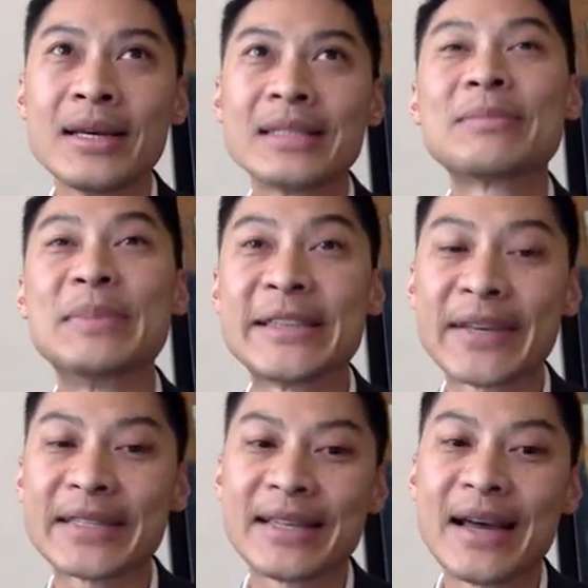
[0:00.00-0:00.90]

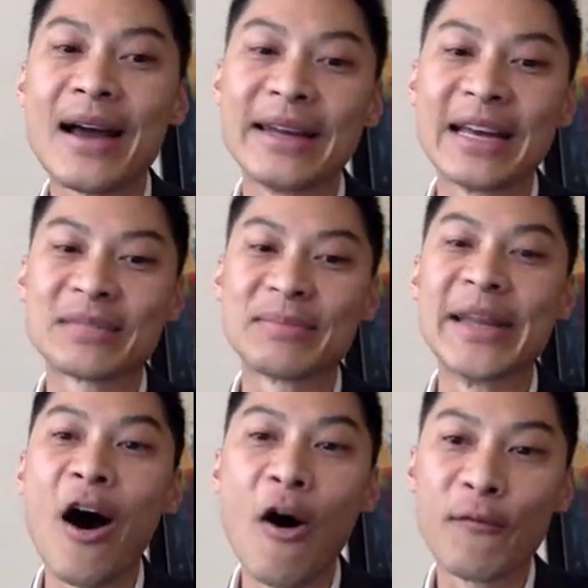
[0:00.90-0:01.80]
specific sign has
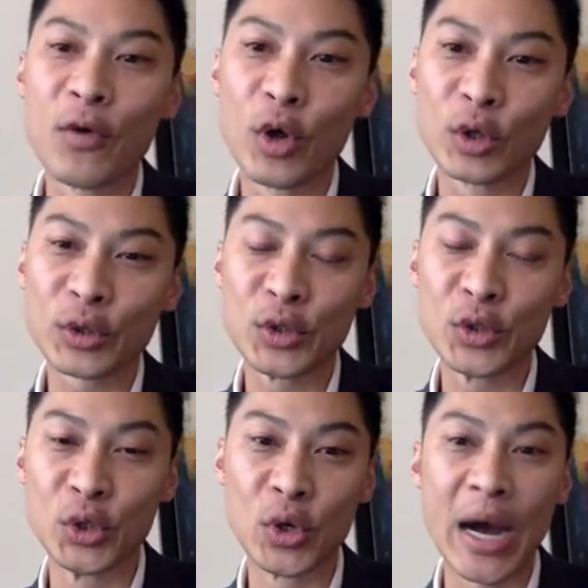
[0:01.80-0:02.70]
been helpful
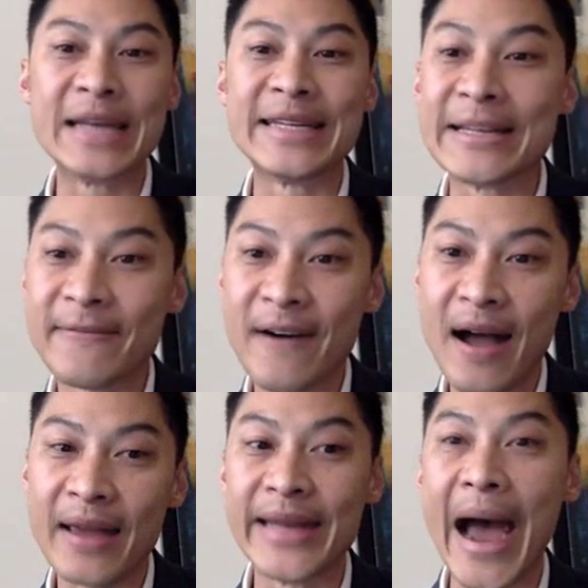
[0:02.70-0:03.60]
to
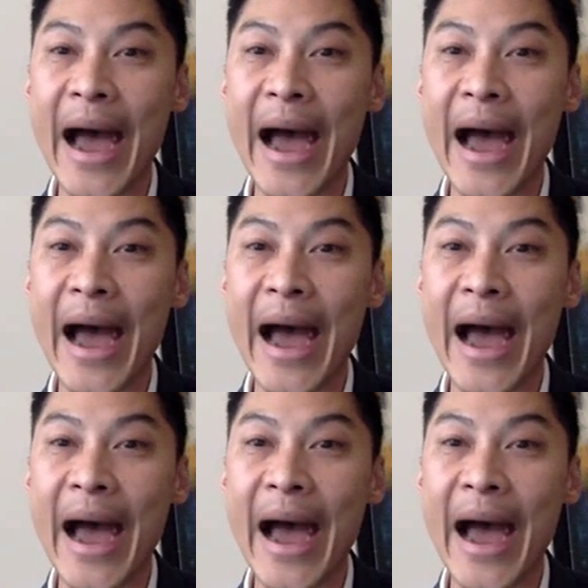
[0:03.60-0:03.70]
identify an